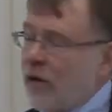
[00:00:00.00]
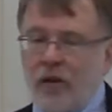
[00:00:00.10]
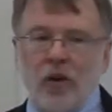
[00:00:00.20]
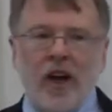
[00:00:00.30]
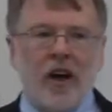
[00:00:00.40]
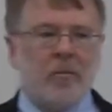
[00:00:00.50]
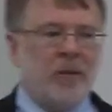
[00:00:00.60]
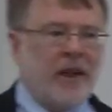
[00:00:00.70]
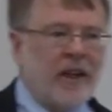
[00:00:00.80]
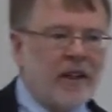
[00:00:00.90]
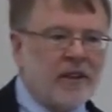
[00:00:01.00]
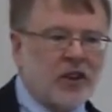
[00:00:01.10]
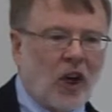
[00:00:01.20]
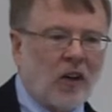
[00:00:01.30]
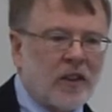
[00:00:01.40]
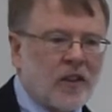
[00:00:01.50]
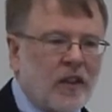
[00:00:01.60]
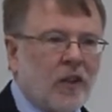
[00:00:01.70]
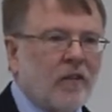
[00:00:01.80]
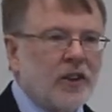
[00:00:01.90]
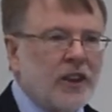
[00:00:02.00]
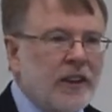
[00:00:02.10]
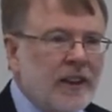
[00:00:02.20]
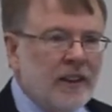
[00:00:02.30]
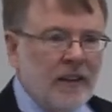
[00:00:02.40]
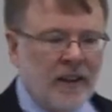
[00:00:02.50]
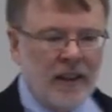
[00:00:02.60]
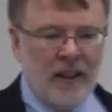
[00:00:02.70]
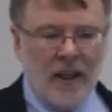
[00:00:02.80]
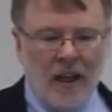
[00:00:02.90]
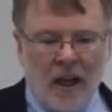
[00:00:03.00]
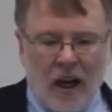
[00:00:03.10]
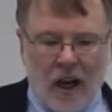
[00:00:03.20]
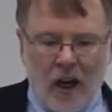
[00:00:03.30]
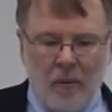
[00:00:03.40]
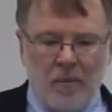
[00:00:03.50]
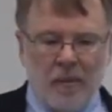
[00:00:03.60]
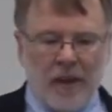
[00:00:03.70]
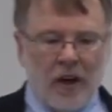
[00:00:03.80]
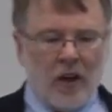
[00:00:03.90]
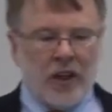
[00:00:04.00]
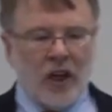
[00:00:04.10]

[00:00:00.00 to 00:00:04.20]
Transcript: food hub in Charlottesville, Virginia. They're a